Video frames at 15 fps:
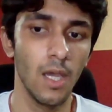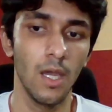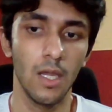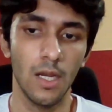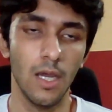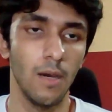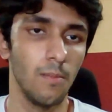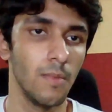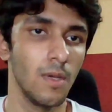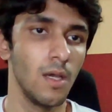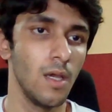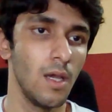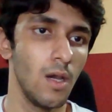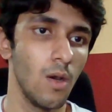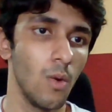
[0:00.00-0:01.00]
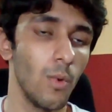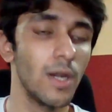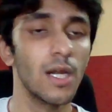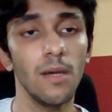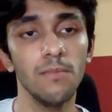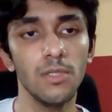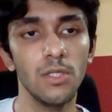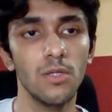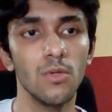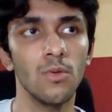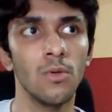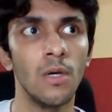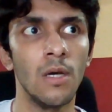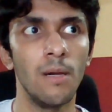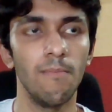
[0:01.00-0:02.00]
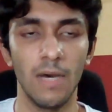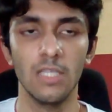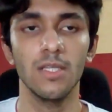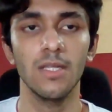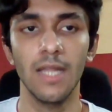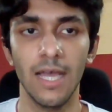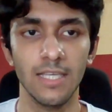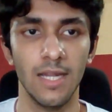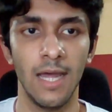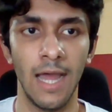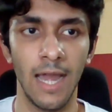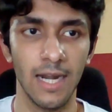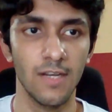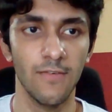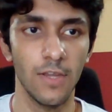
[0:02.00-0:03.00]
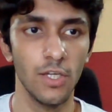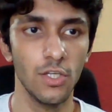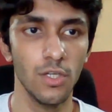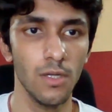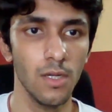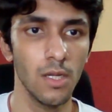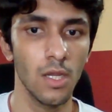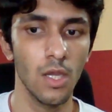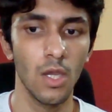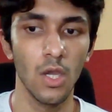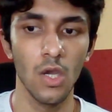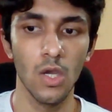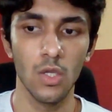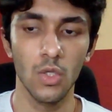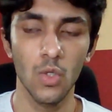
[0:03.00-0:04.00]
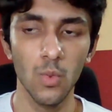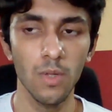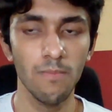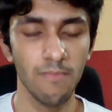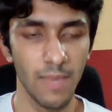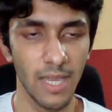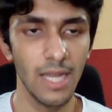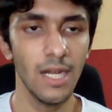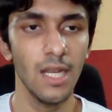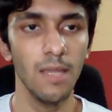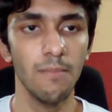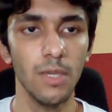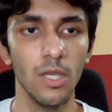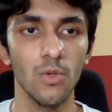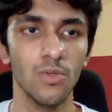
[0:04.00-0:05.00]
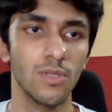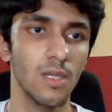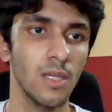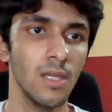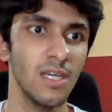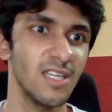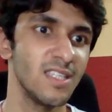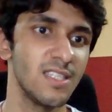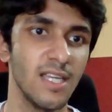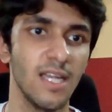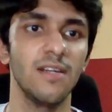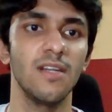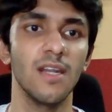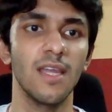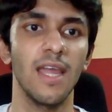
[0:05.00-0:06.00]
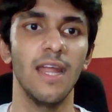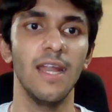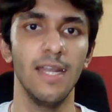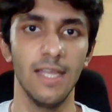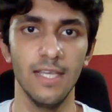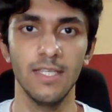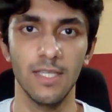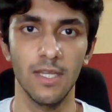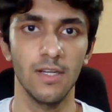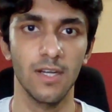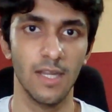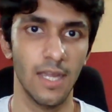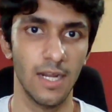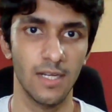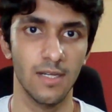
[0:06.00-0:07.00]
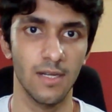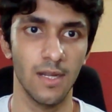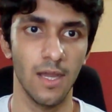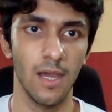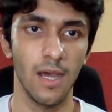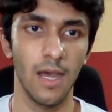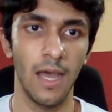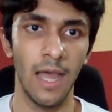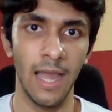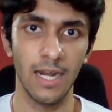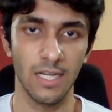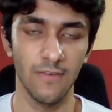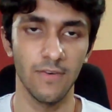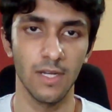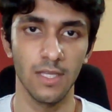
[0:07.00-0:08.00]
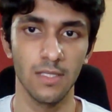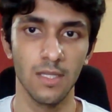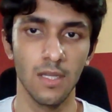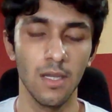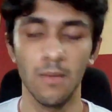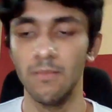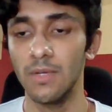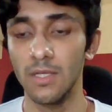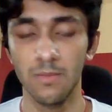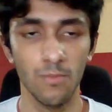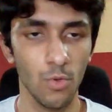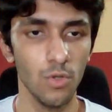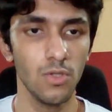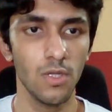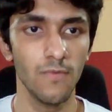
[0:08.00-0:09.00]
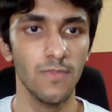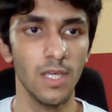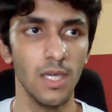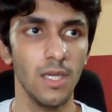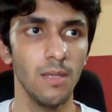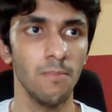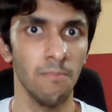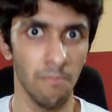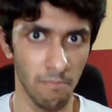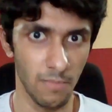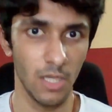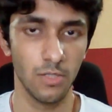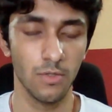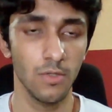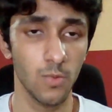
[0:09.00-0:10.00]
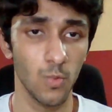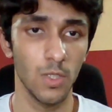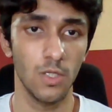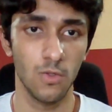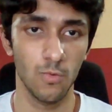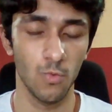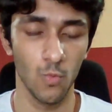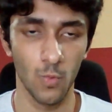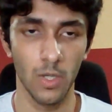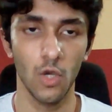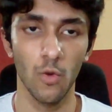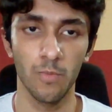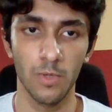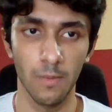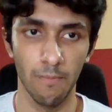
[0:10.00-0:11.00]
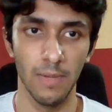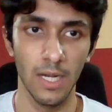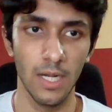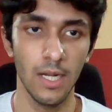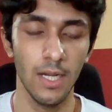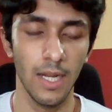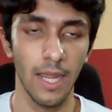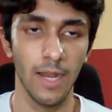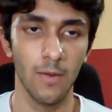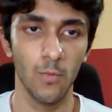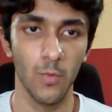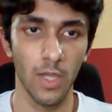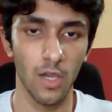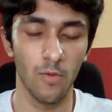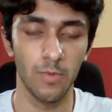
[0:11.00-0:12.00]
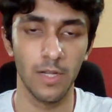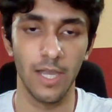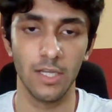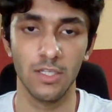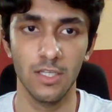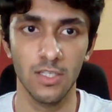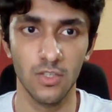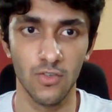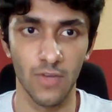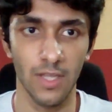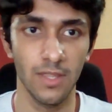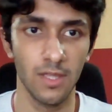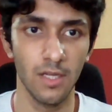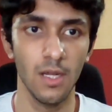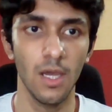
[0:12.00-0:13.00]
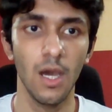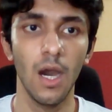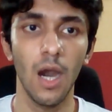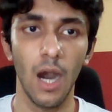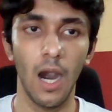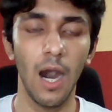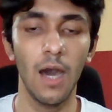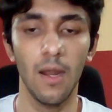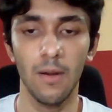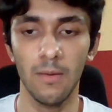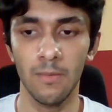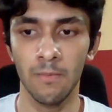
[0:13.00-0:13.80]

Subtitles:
Now, when it comes to muscle activation, you will mainly be using concentric and eccentric activities because most of the muscles which we hope to build and we hope to actually strengthen are